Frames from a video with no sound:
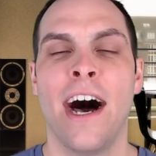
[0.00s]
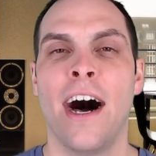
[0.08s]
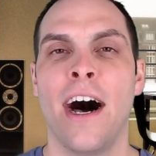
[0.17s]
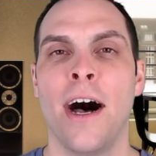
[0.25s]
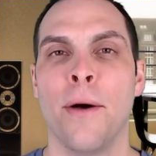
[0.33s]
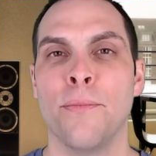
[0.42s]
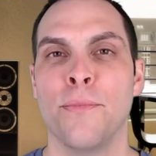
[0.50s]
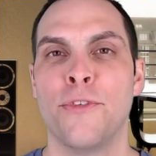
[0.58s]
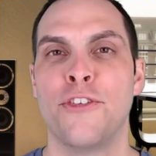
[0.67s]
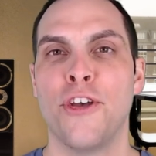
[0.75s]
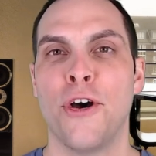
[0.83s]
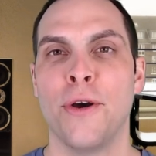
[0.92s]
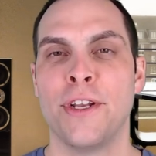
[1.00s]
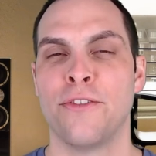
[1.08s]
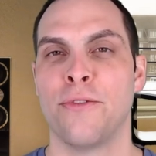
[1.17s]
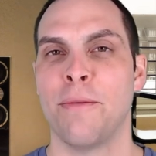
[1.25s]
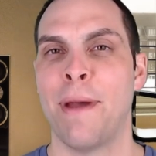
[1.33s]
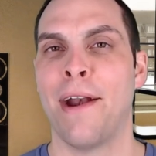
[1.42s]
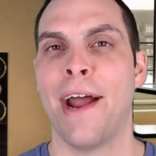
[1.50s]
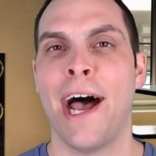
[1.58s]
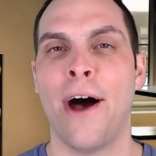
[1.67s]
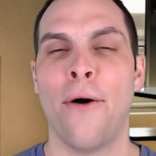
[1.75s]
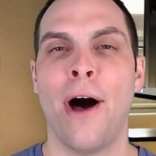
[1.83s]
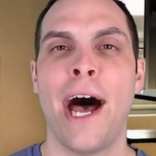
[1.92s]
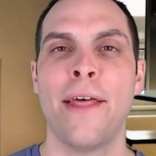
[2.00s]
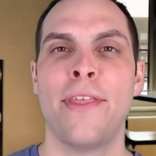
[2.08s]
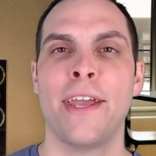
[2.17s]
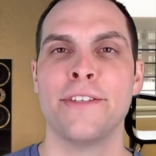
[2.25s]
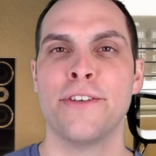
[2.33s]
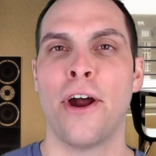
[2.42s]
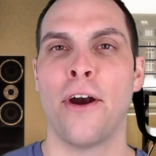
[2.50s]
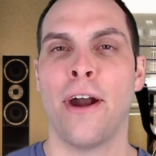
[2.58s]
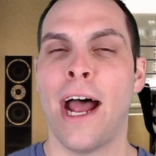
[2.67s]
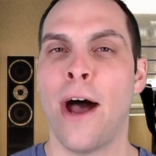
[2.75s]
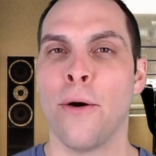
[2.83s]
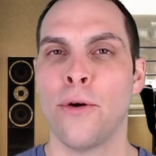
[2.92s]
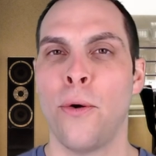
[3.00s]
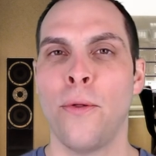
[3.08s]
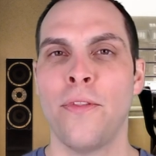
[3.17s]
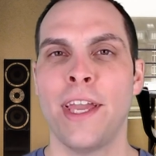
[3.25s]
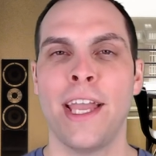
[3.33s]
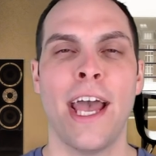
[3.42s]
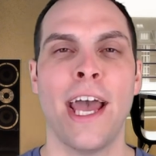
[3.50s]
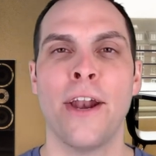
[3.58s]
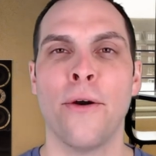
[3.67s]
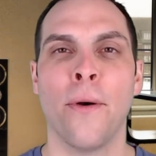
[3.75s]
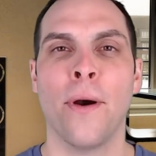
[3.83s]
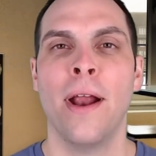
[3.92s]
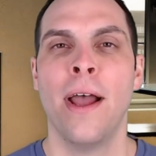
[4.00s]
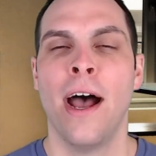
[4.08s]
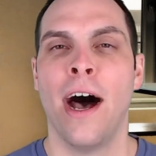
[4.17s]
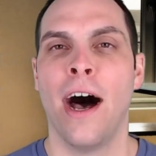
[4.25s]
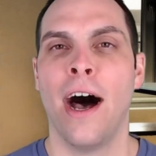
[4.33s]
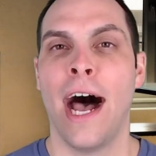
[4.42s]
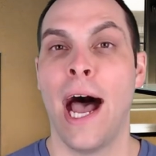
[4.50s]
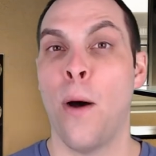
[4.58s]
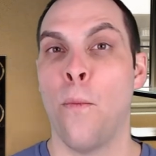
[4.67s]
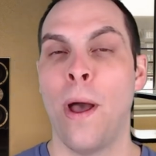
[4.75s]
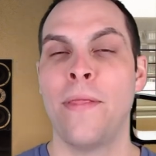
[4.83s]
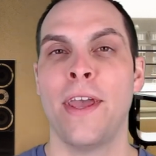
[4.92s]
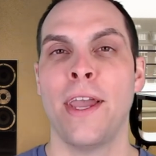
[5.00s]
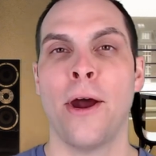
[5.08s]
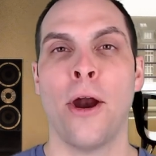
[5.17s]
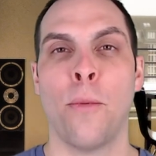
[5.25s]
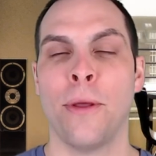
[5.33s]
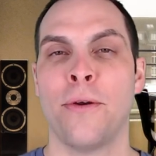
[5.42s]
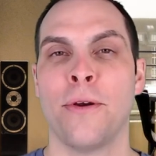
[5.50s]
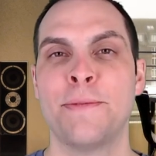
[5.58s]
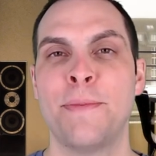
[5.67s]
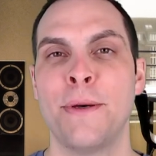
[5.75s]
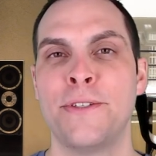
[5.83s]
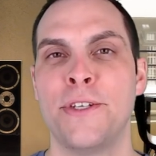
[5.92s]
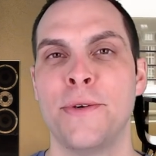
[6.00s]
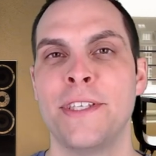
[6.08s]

Um, so it doesn't really matter how hot things are, or how cold they get, or uh, how wet they are, what they're exposed to.